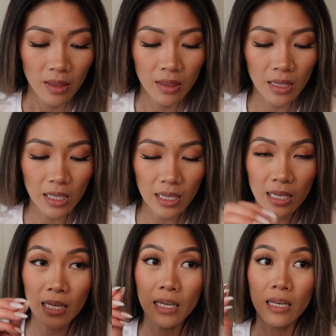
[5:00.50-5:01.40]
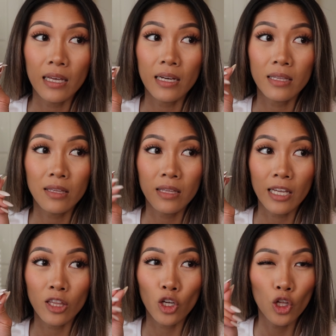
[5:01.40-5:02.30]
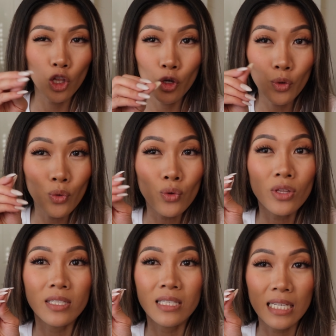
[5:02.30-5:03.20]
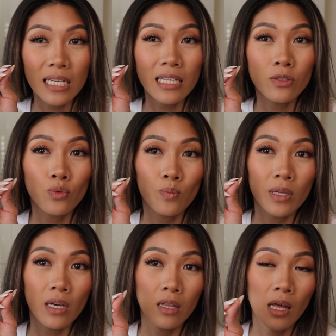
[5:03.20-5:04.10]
the like the glue, the stickiness would be a